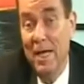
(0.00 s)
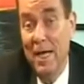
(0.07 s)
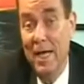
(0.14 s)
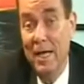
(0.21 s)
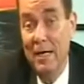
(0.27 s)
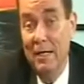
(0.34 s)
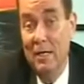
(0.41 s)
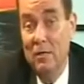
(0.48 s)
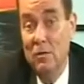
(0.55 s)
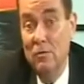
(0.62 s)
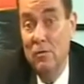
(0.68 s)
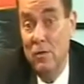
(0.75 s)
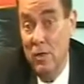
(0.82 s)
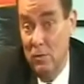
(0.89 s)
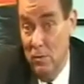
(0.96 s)
And
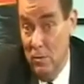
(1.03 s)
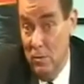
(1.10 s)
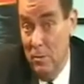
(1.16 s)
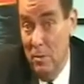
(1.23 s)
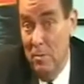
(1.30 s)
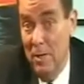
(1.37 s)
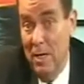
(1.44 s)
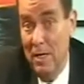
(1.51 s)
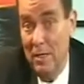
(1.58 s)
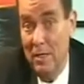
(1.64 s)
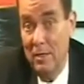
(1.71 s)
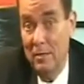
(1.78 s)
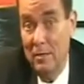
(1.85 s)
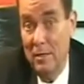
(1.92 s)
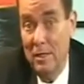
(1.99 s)
don't forget, we're going to be back
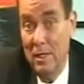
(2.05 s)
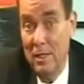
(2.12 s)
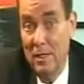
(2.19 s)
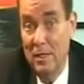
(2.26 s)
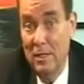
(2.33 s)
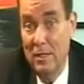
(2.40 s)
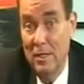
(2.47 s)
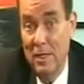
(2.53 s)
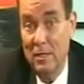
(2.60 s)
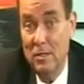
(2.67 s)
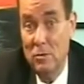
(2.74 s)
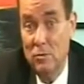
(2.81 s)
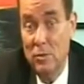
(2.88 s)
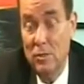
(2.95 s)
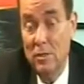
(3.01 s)
here again
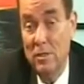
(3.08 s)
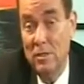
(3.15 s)
next week.